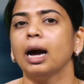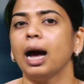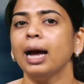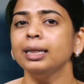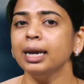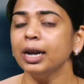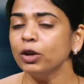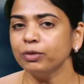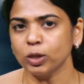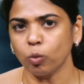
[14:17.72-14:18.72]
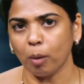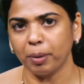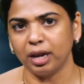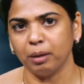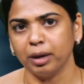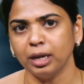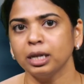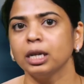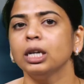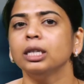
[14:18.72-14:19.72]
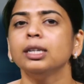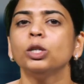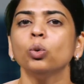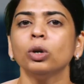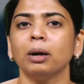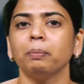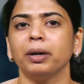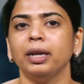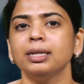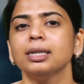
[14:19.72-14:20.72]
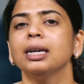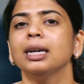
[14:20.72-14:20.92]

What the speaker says: At the end of the swap agreement, the two companies